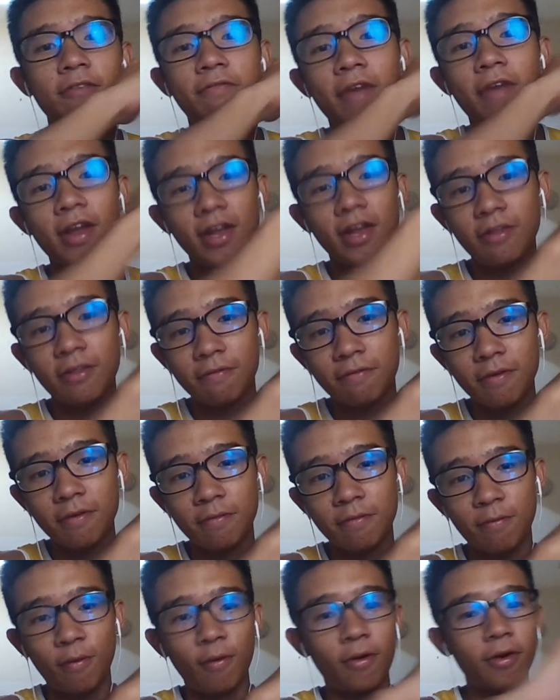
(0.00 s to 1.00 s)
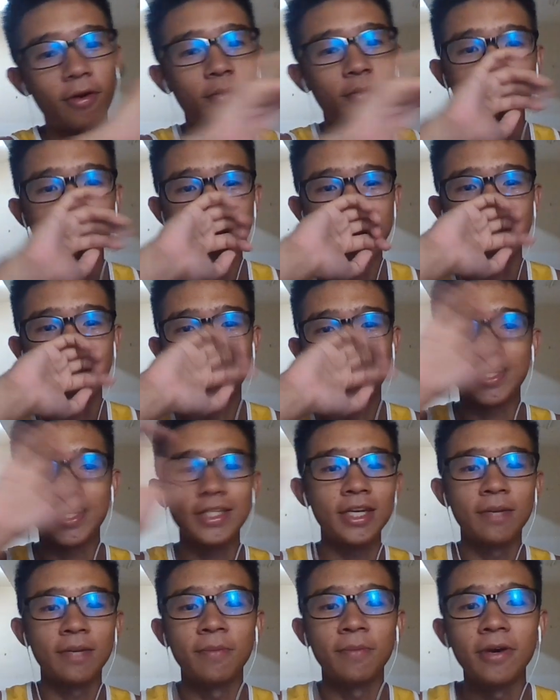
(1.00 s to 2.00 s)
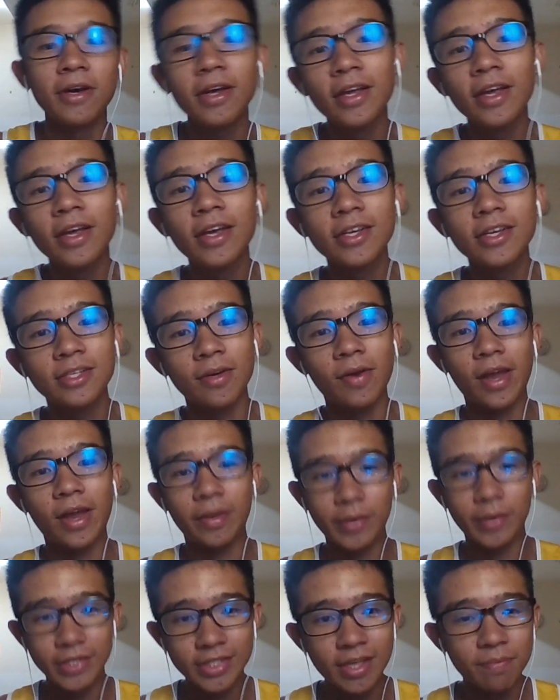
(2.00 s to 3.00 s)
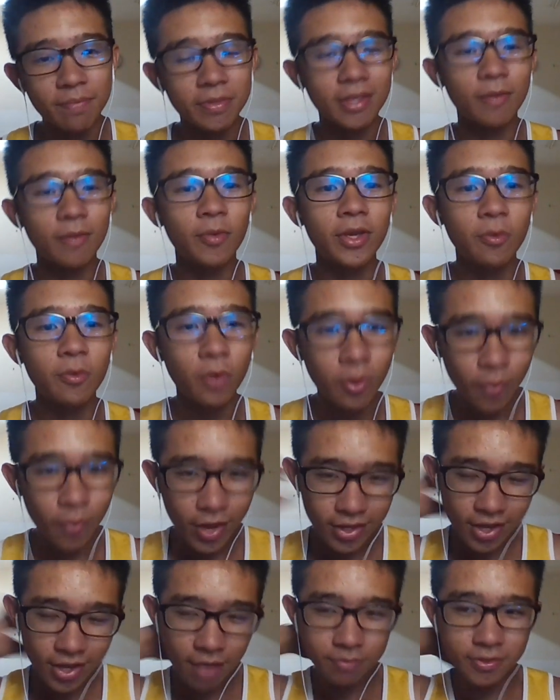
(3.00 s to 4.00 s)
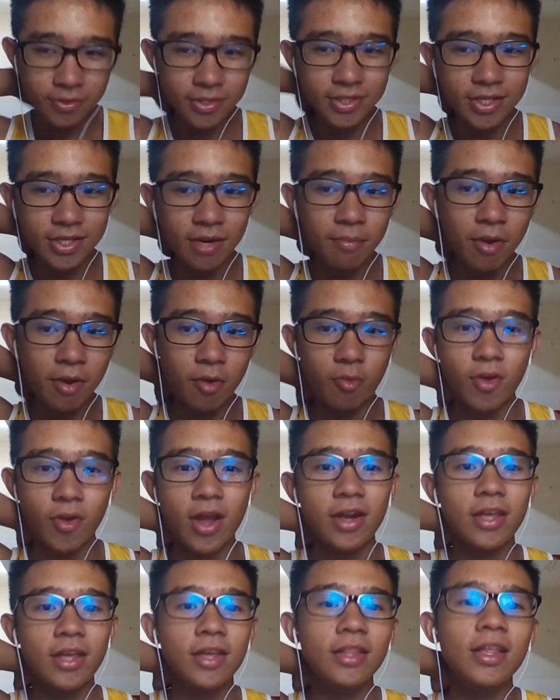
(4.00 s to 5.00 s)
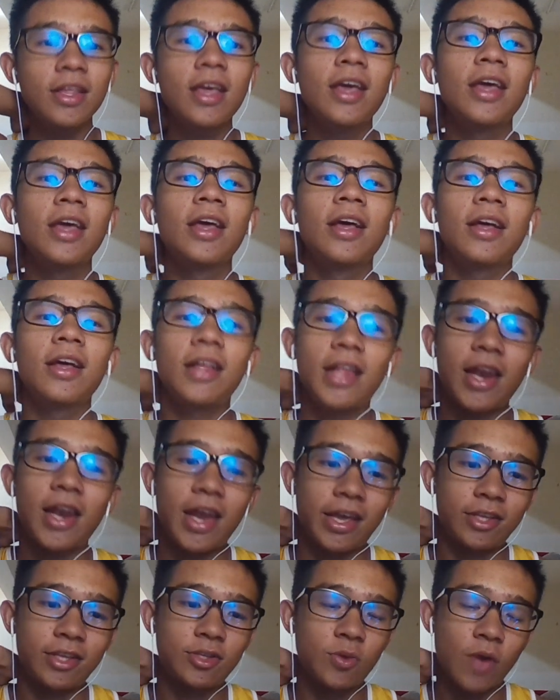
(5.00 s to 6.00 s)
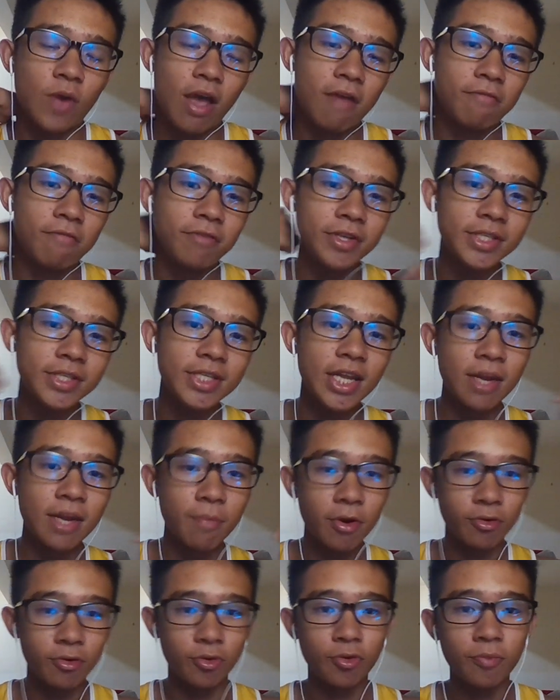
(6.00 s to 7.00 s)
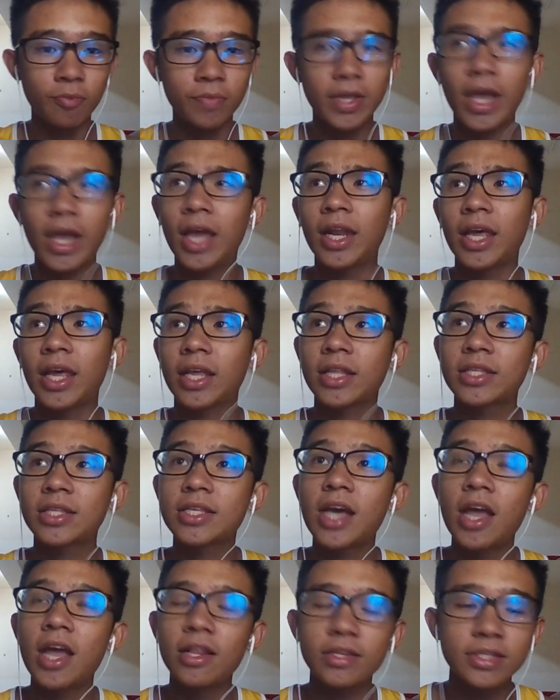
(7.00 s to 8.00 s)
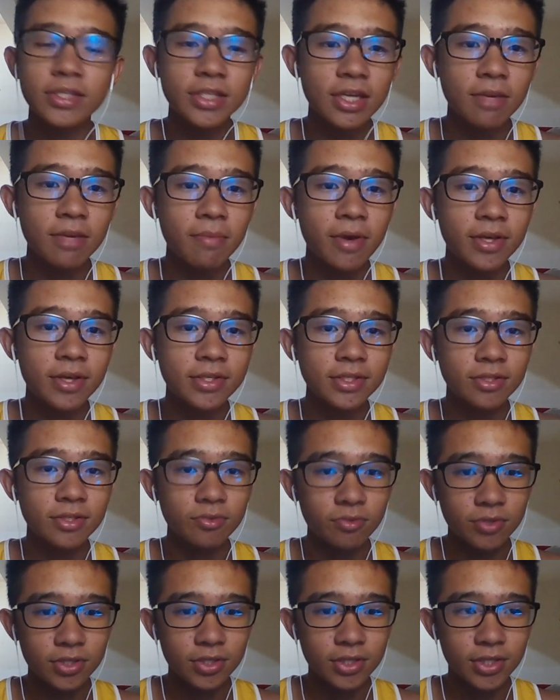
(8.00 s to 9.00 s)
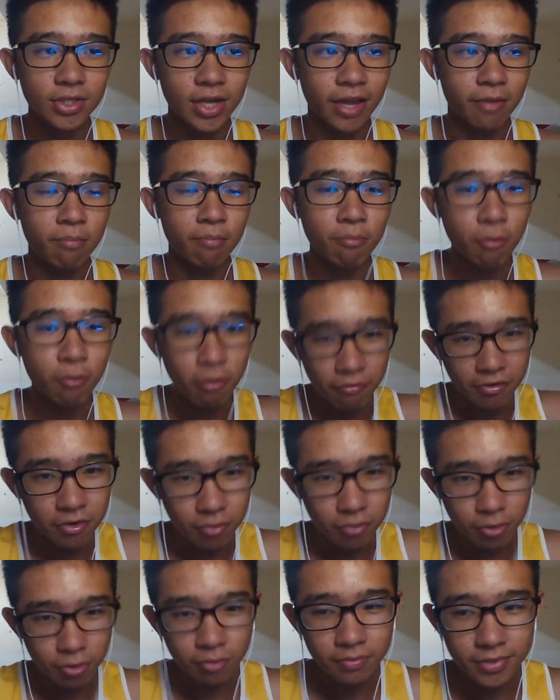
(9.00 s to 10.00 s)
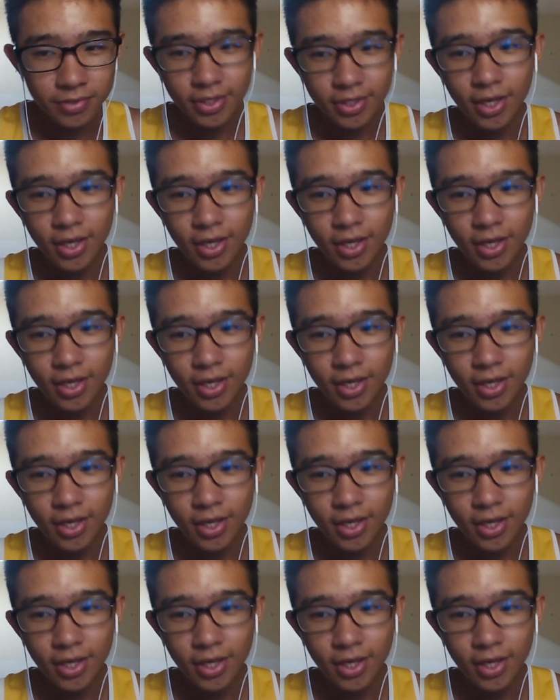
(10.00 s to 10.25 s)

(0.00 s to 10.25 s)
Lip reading: finally the fifth floor, which was like the cinema. So like we went up to the cinema, ran in like to every cinema room. They had like 10 cinemas, like movie rooms.